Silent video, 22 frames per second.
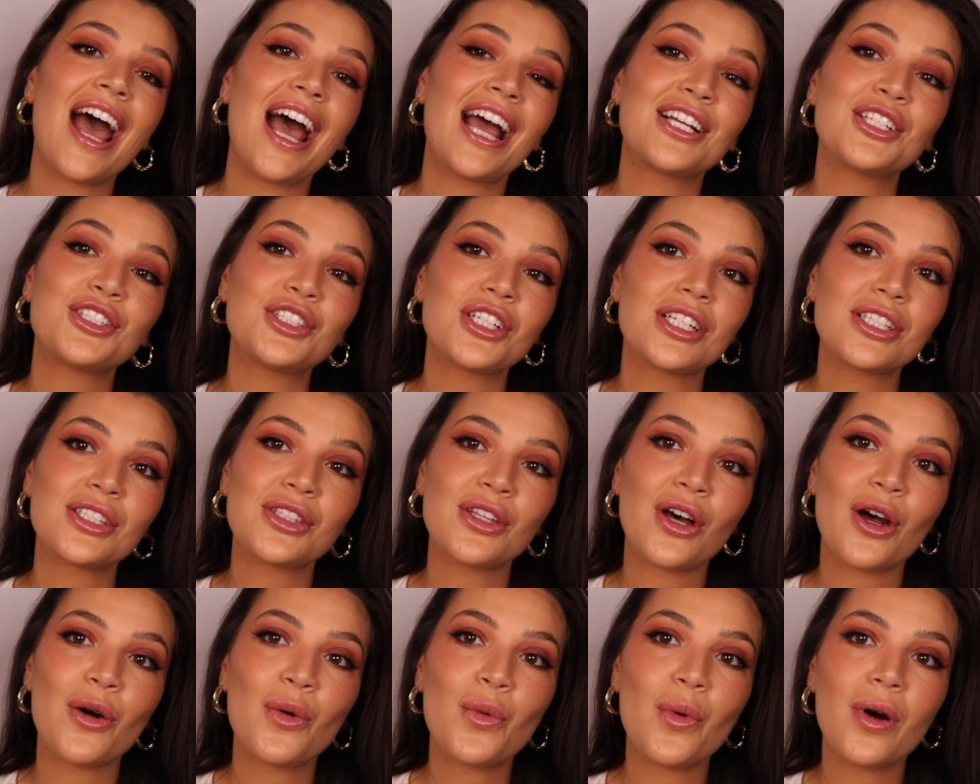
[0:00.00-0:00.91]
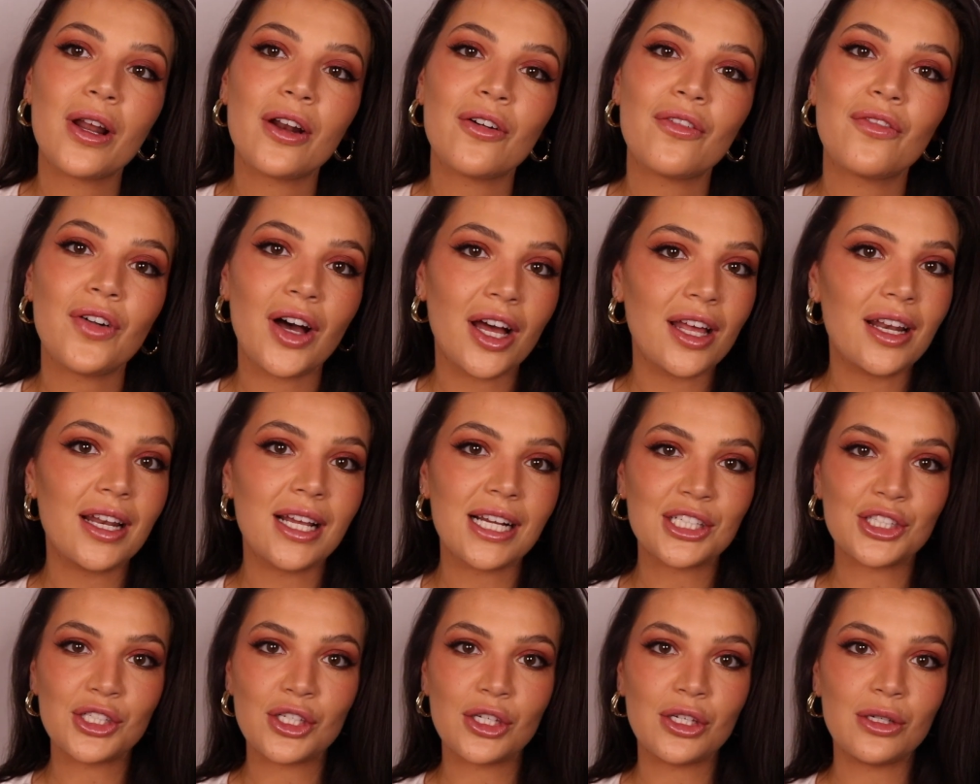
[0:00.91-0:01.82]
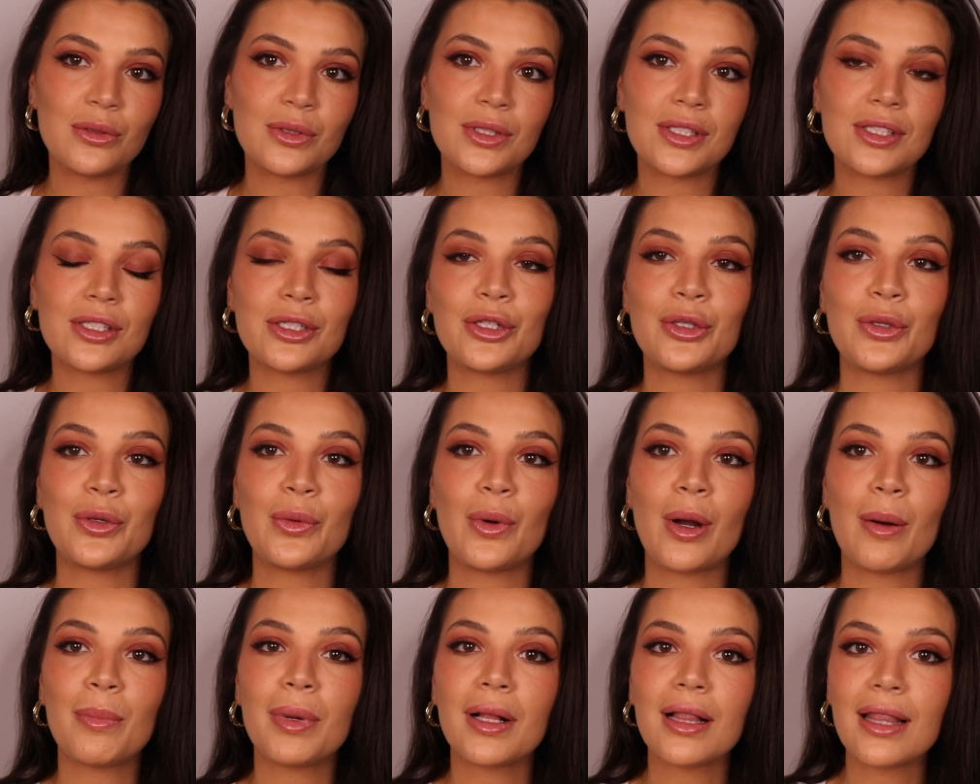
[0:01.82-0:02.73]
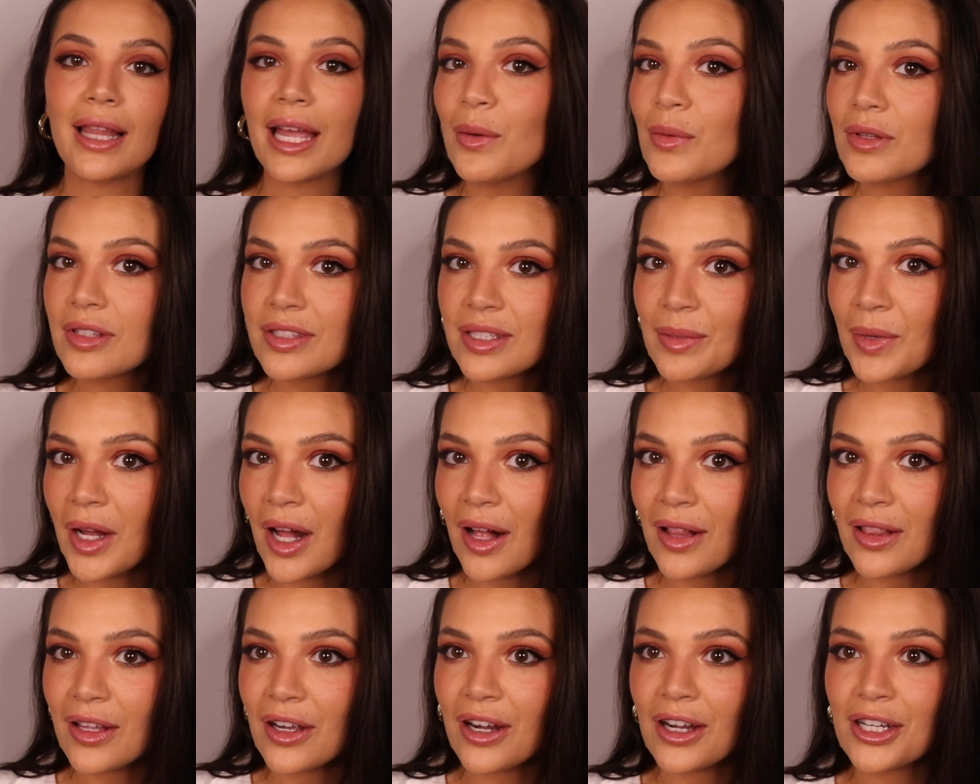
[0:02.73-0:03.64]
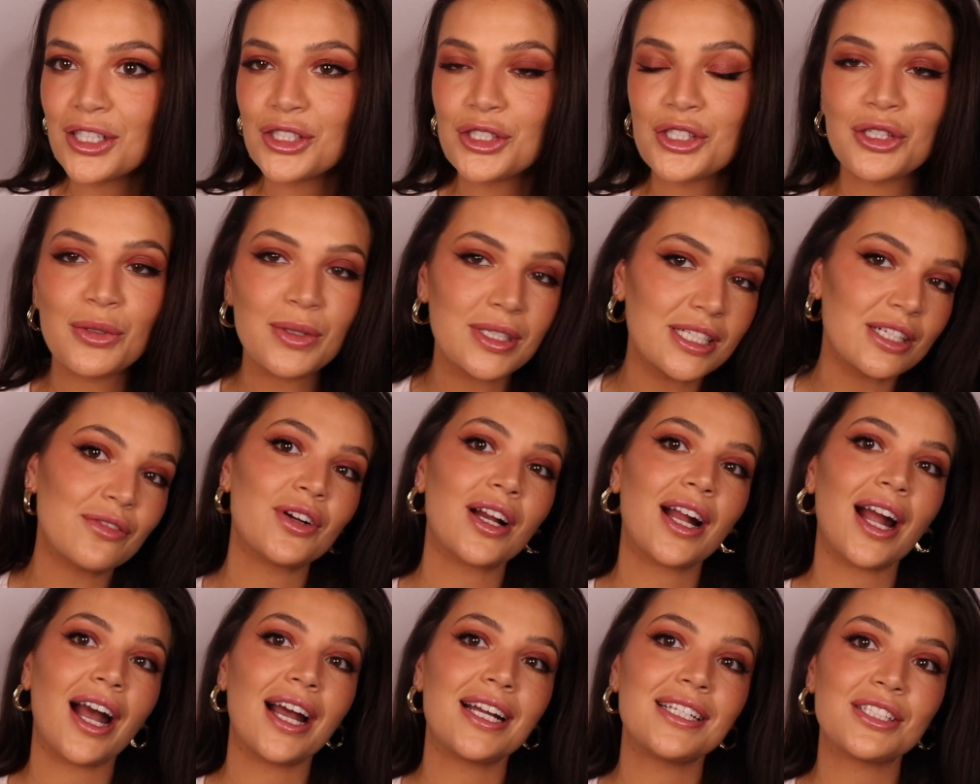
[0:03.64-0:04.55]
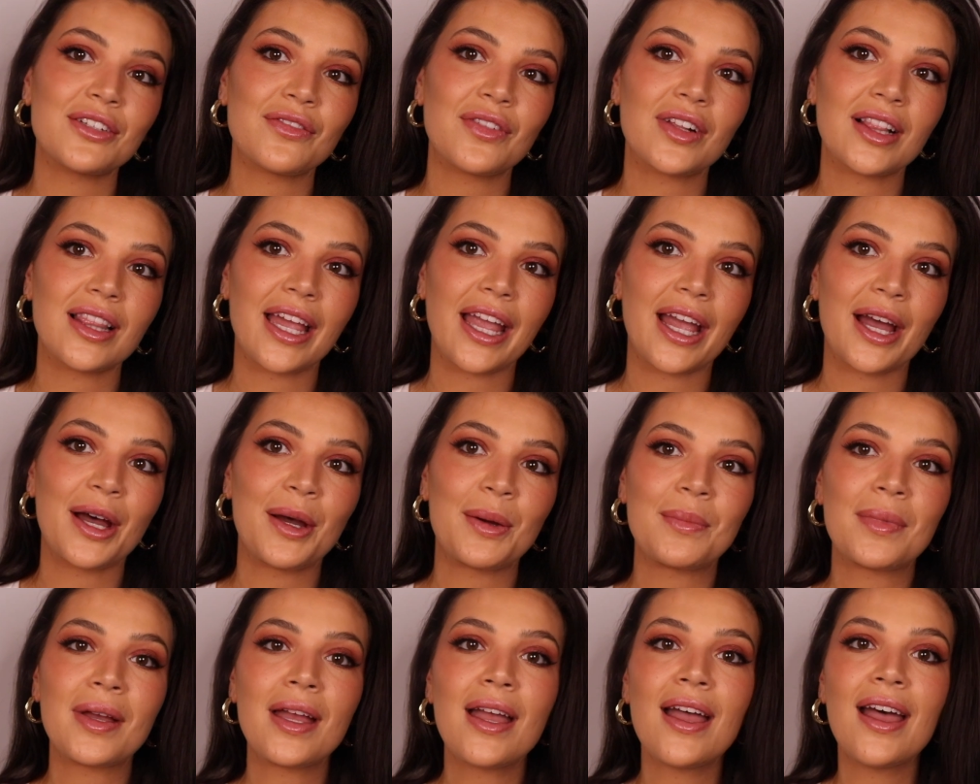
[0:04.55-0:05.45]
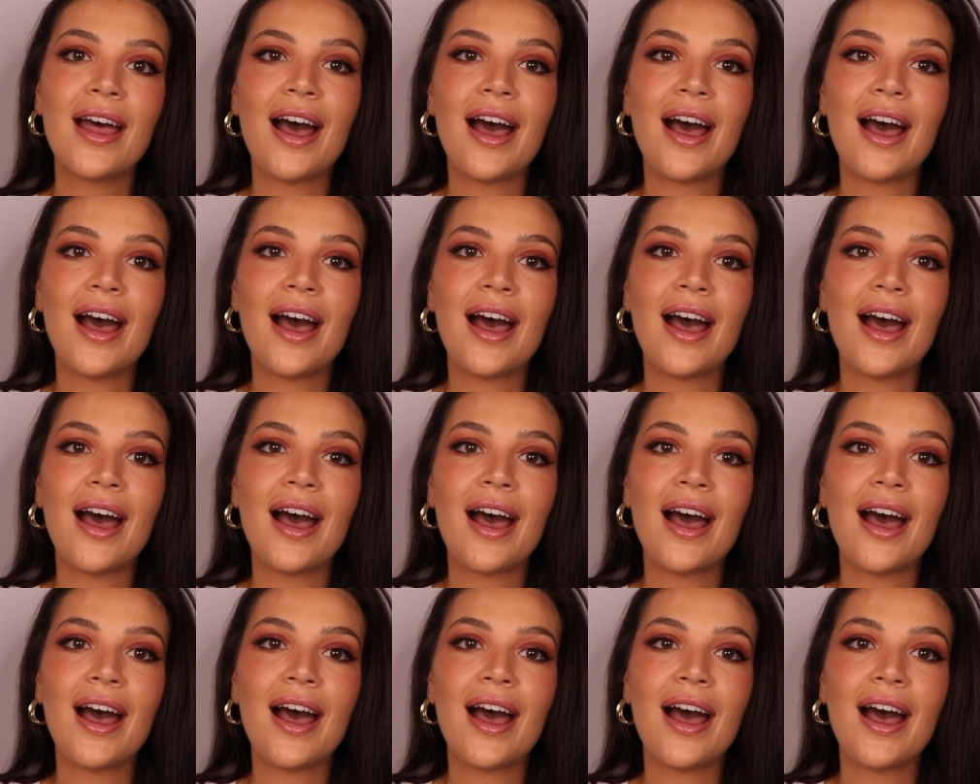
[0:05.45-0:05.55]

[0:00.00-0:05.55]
I just thought what a fun excuse to play with some color, do a different kind of glam,